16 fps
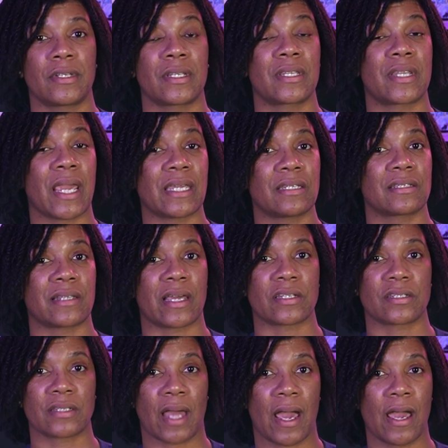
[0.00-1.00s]

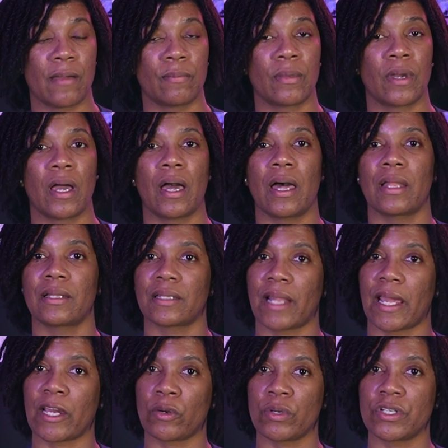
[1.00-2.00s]
date/time,
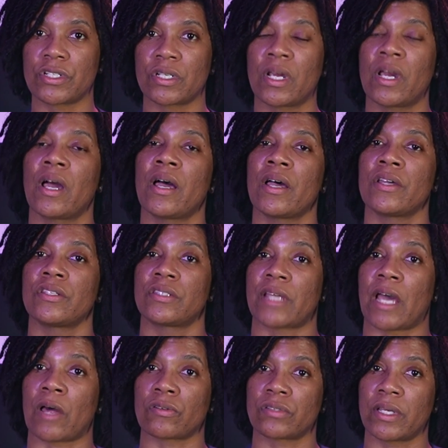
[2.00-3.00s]
language,
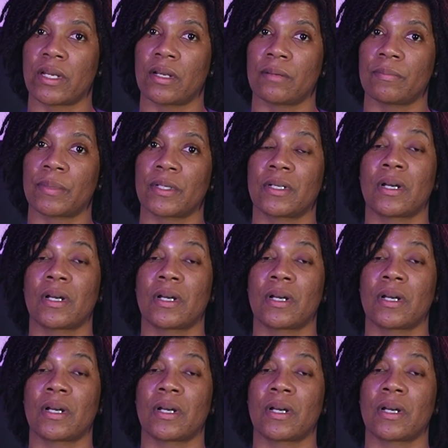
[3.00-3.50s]
sound setup,